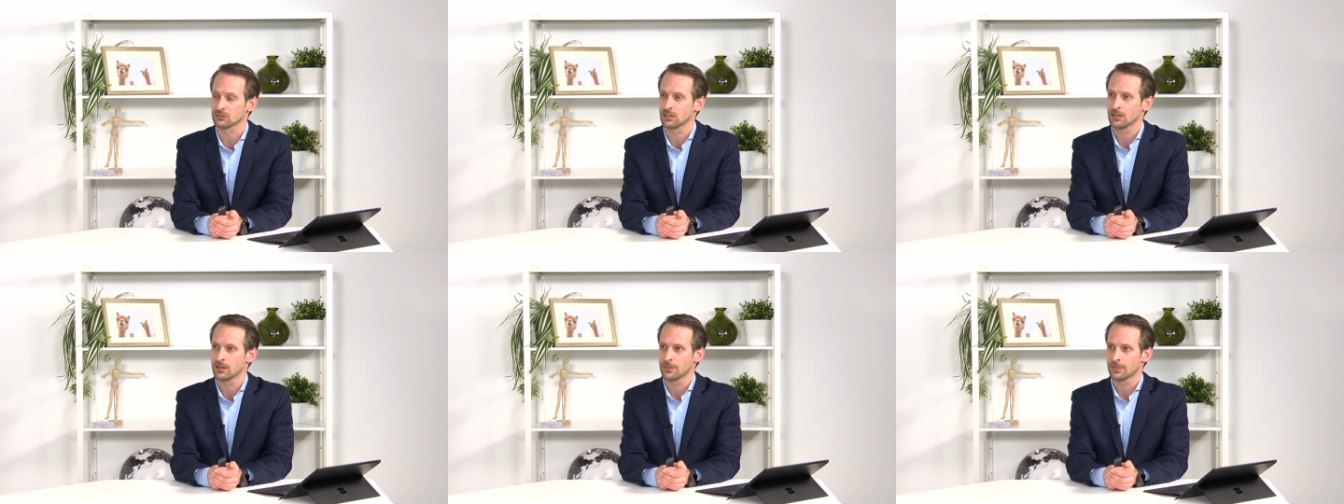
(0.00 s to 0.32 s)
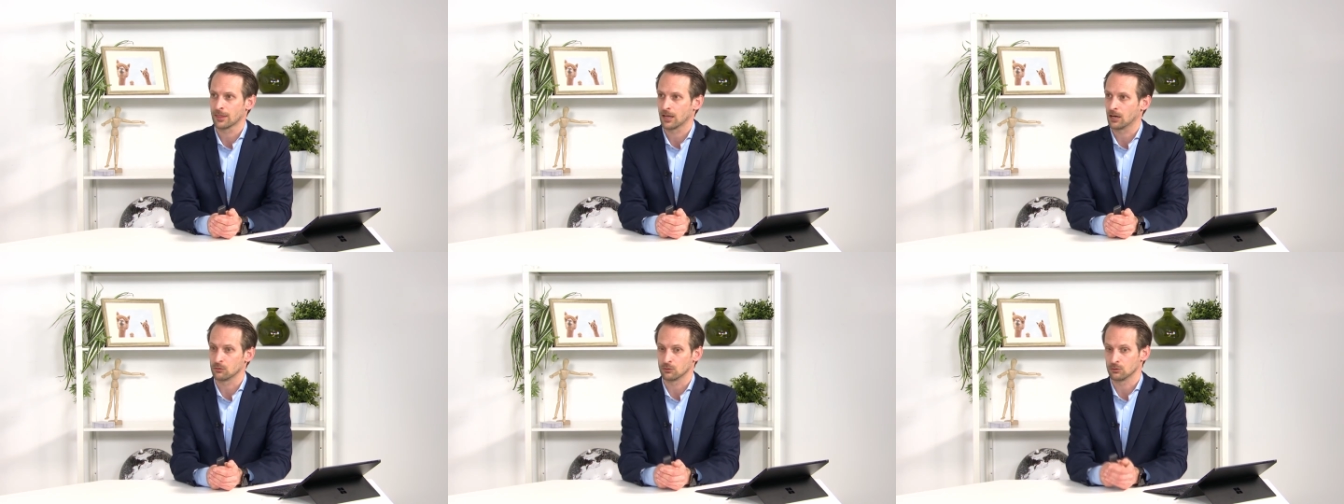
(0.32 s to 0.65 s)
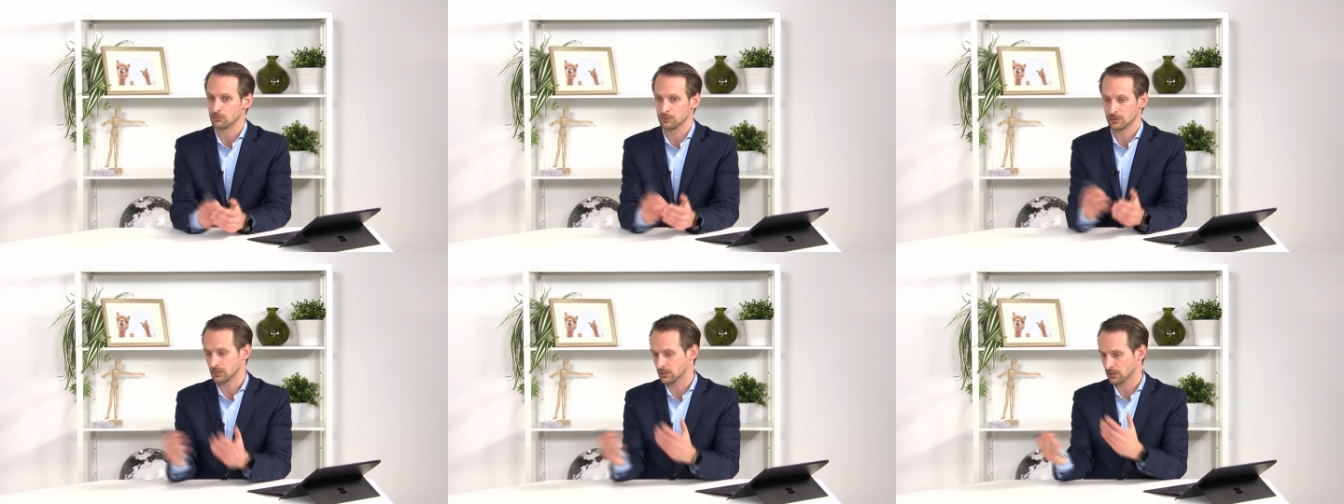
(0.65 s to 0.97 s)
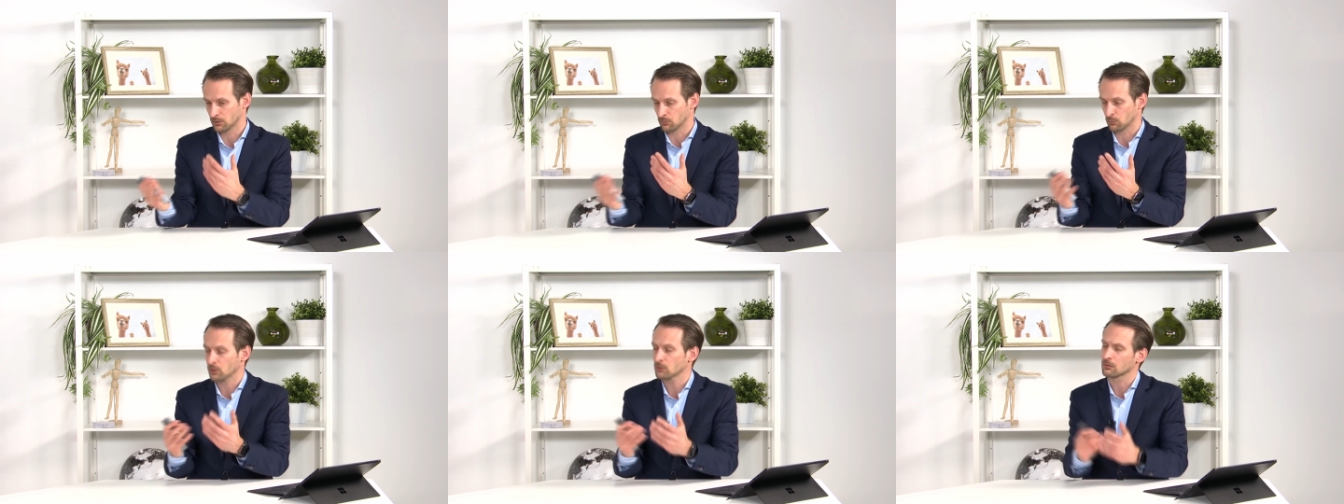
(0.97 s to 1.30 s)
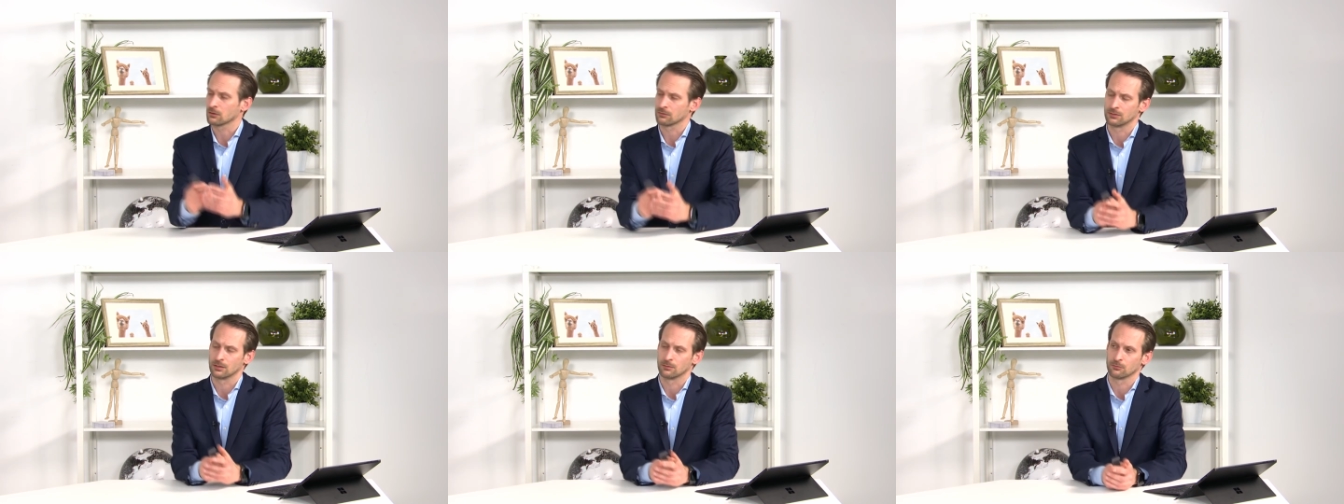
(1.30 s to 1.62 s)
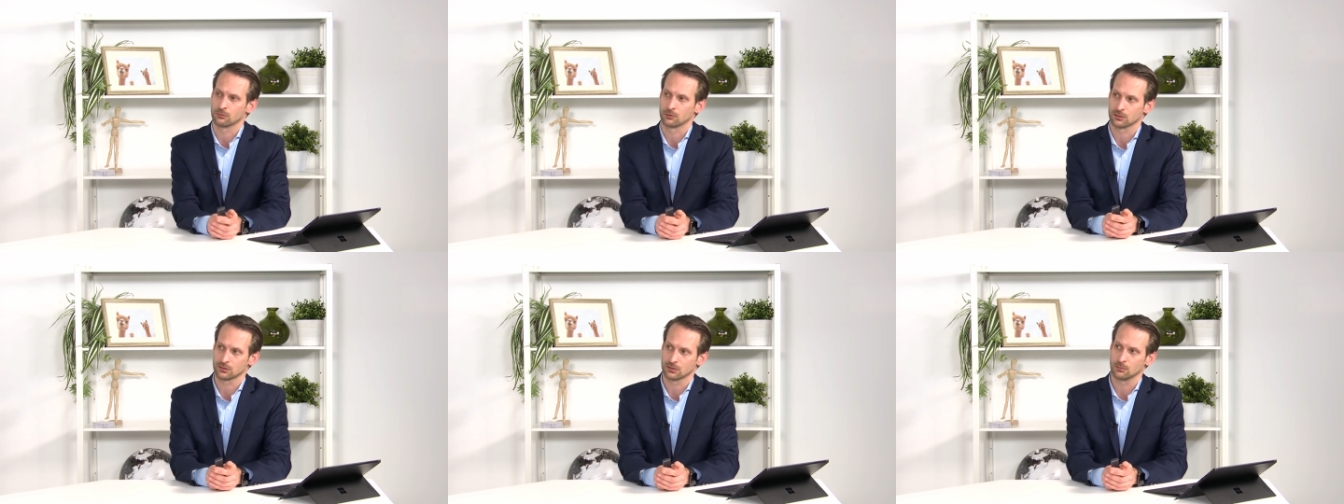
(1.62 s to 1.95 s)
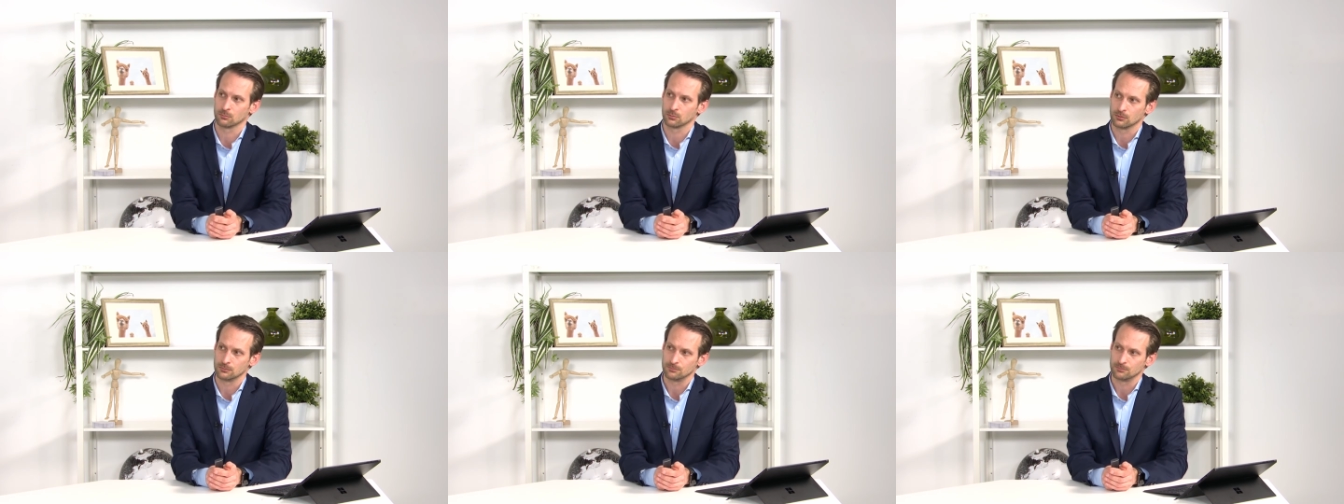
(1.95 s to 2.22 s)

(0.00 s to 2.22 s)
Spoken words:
Yeah. How do we work with them, for example?